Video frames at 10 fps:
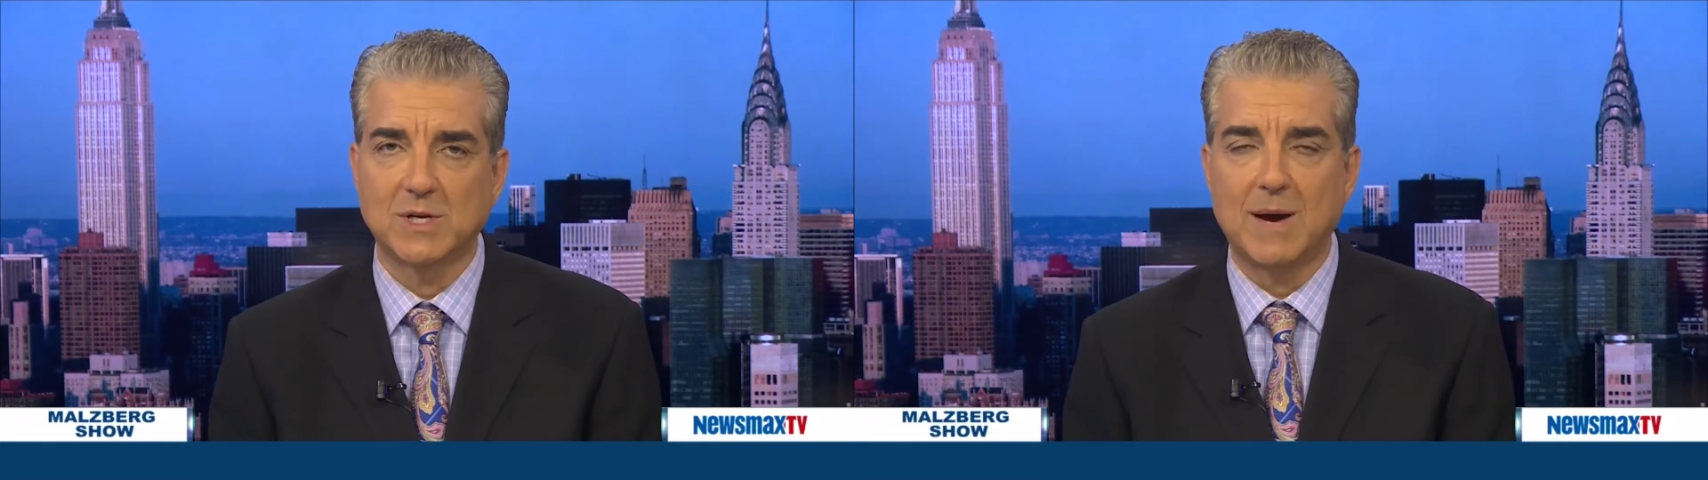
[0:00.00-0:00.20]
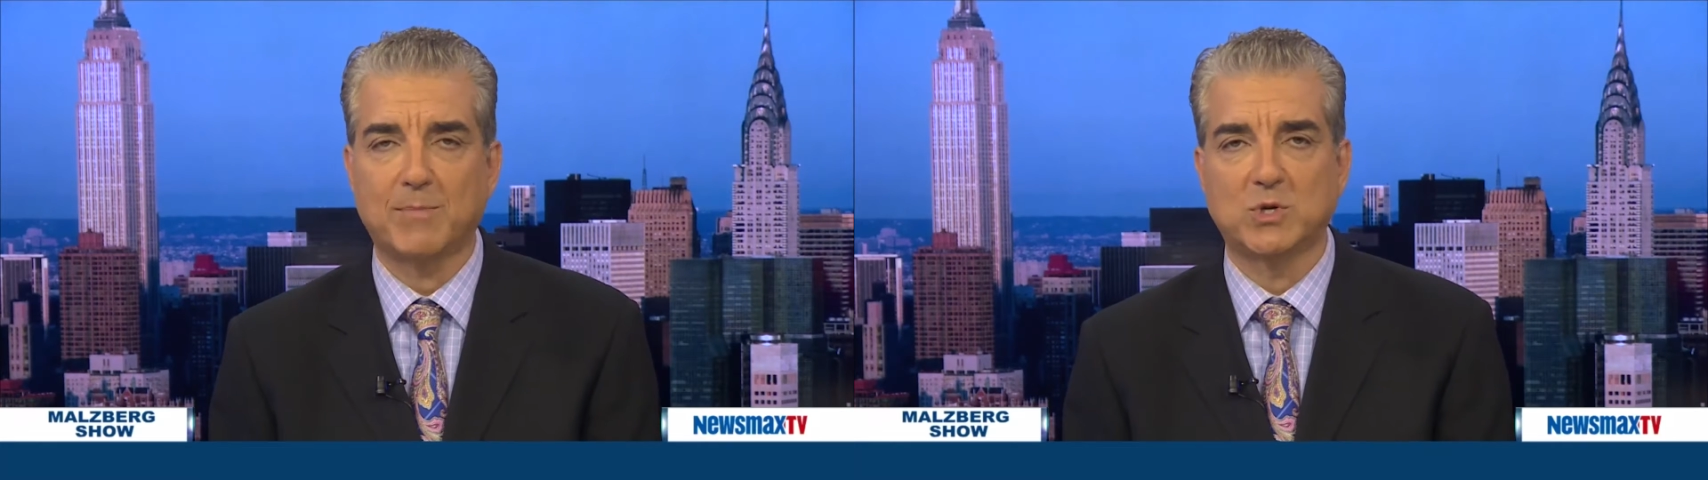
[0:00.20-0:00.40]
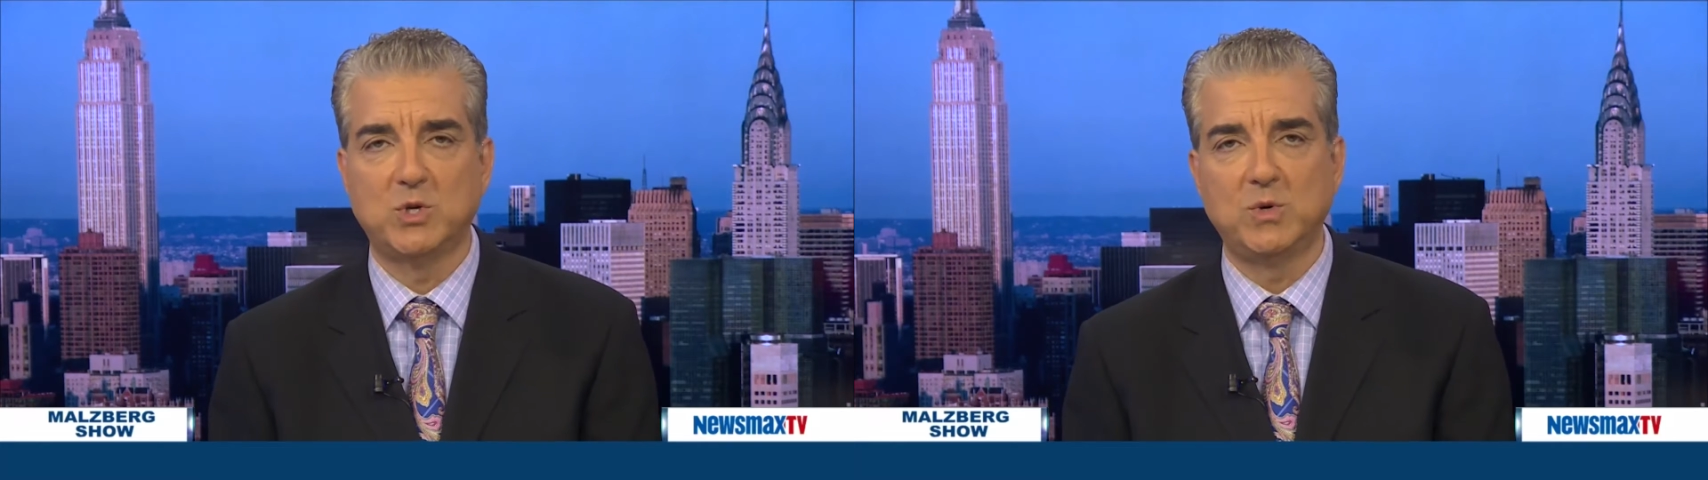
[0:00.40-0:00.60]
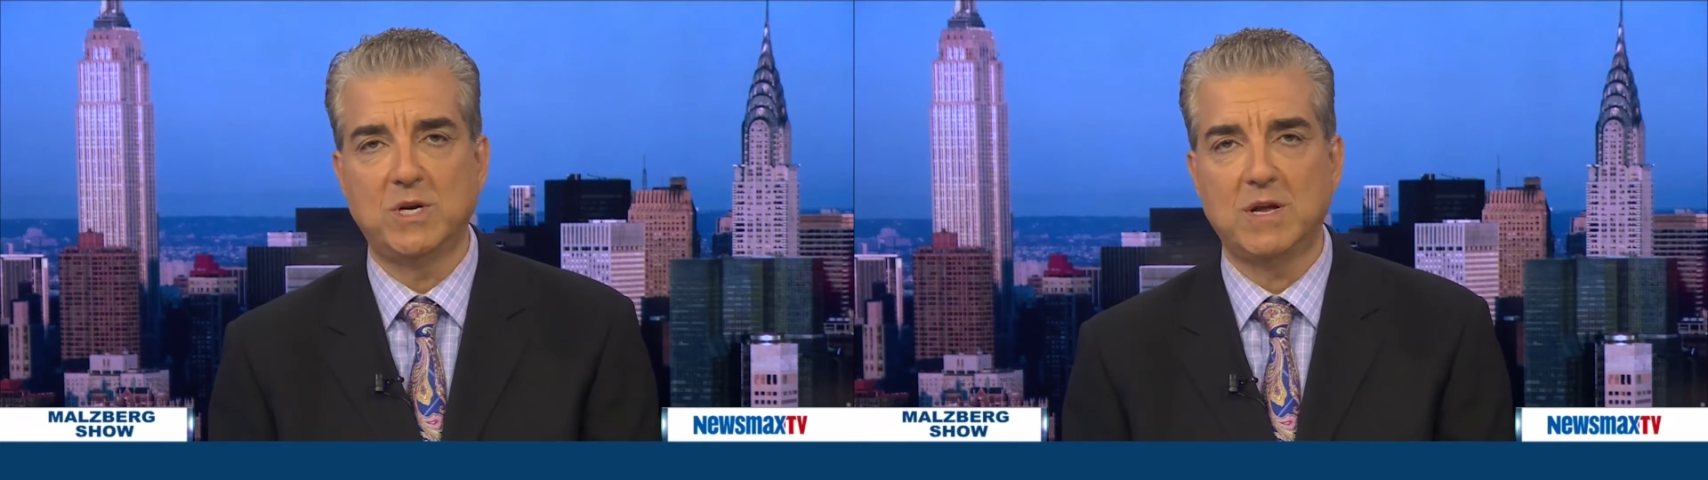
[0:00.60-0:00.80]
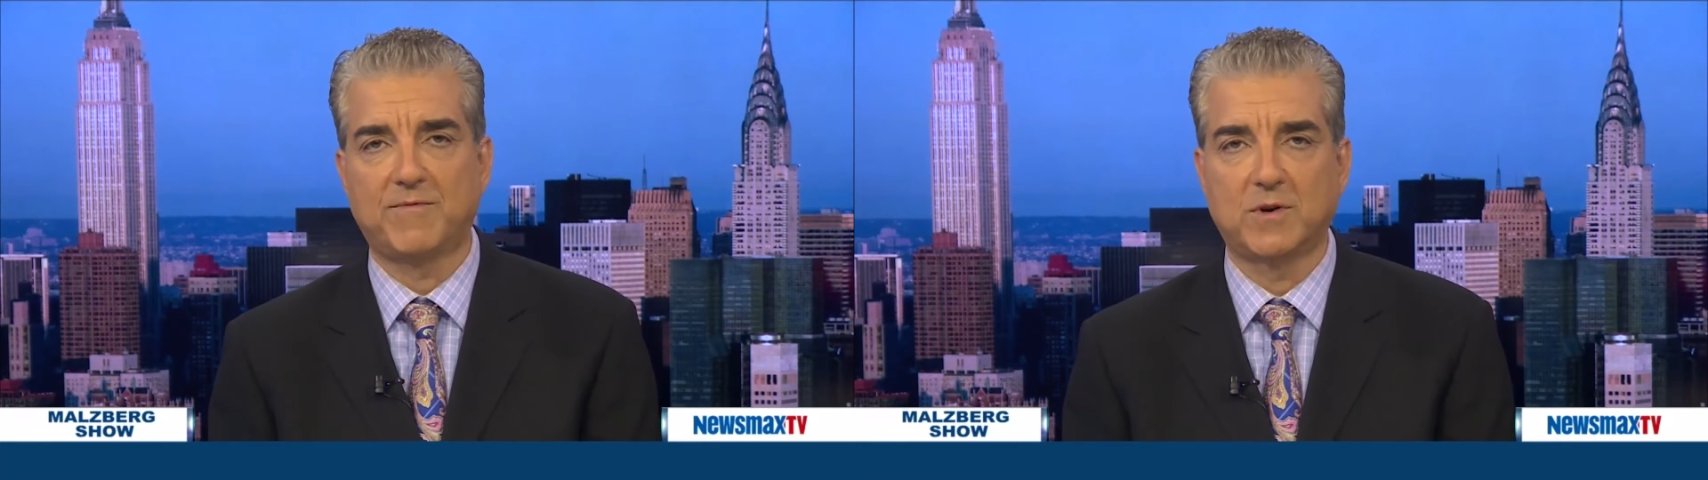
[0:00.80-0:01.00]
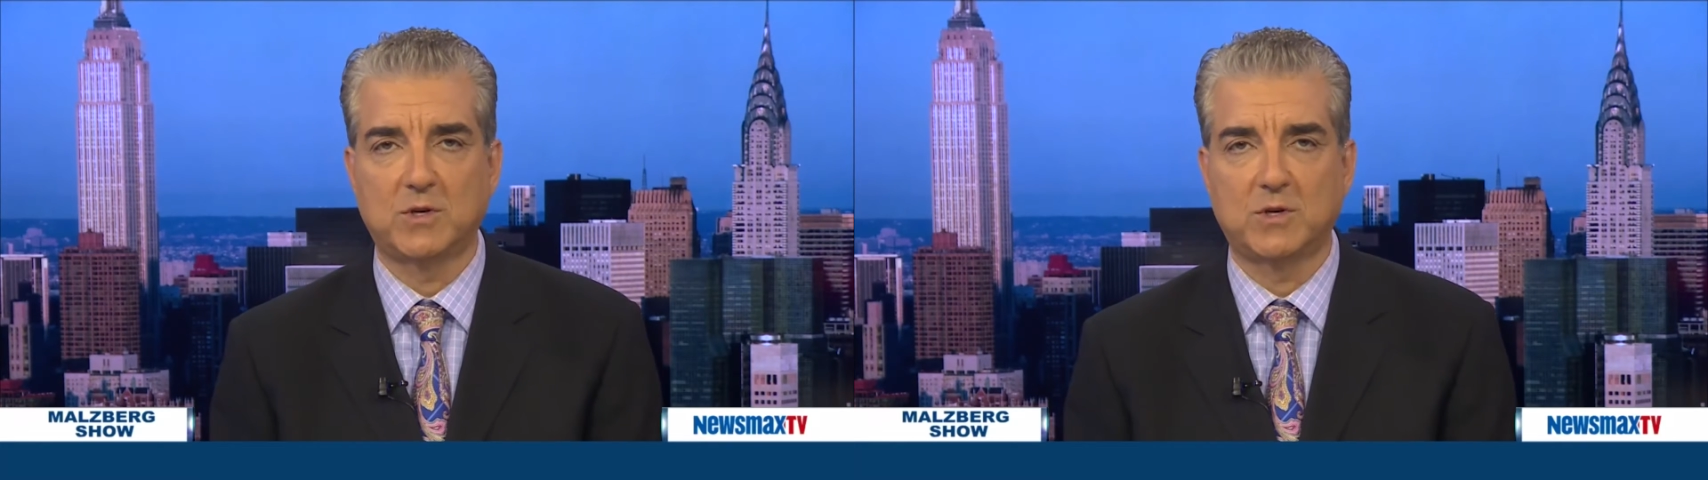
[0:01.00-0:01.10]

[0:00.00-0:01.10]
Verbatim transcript: opportunity for